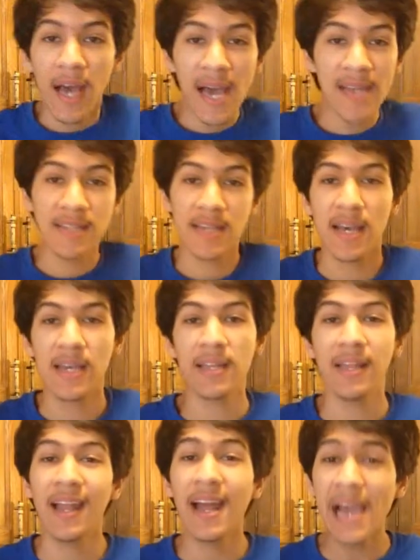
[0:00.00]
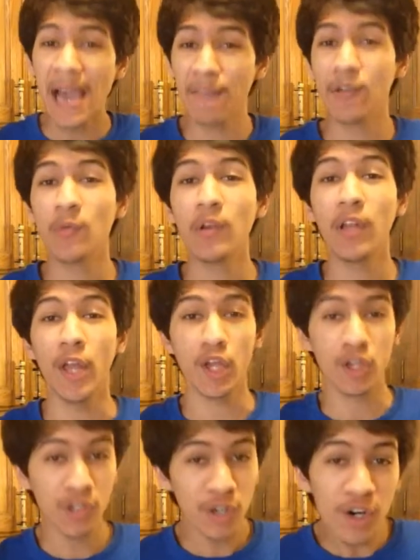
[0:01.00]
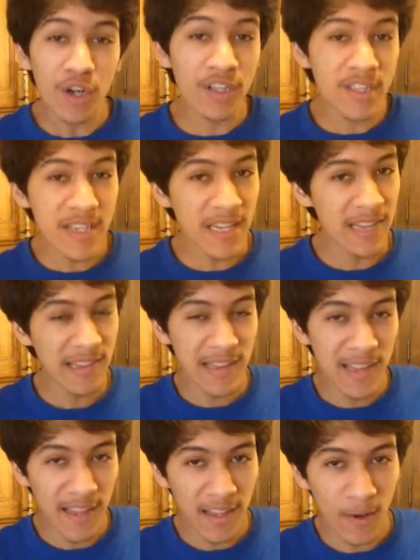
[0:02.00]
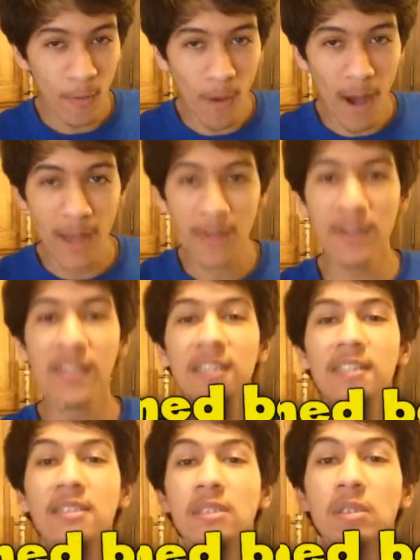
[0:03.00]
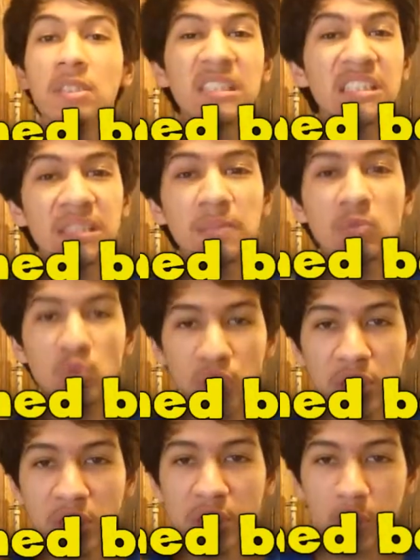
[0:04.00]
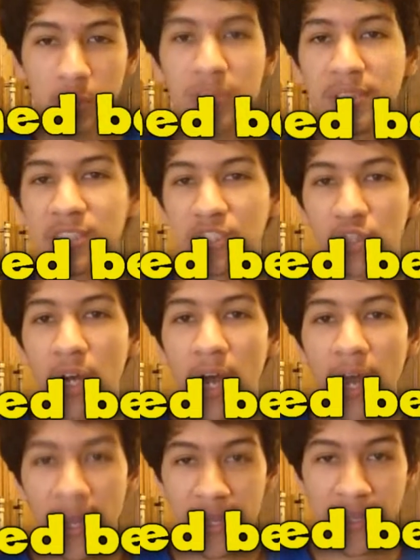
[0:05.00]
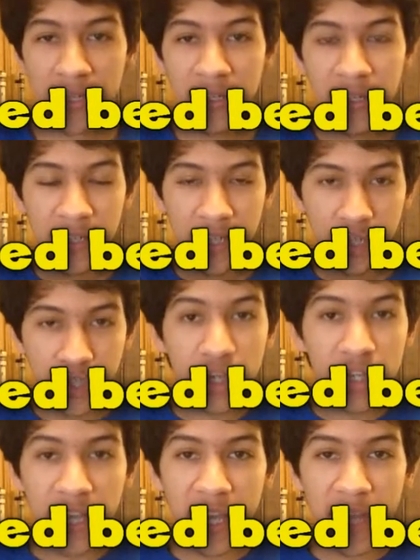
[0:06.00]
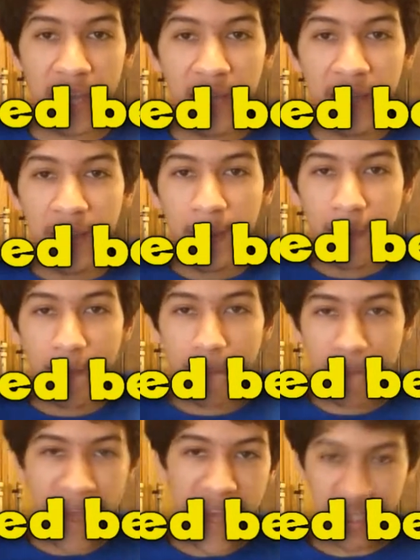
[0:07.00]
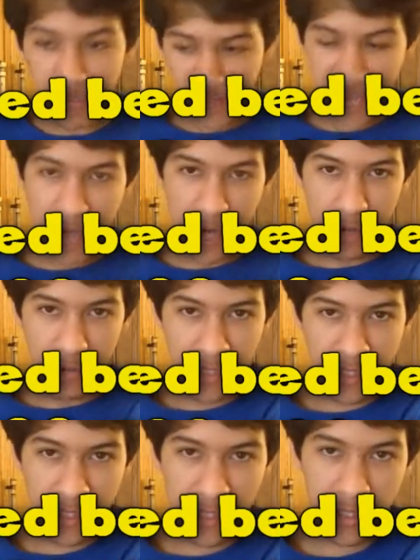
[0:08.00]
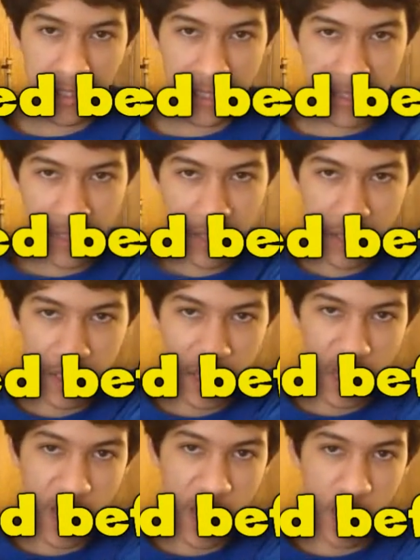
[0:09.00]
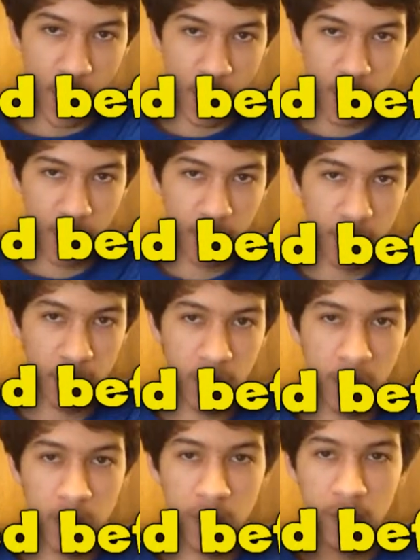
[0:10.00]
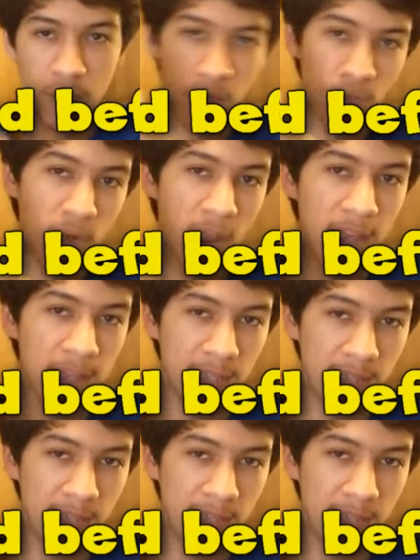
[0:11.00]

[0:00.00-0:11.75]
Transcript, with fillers: I decided that I haven't really cooked anything in a while, so I'm really going to try cooking mashed potatoes here, right,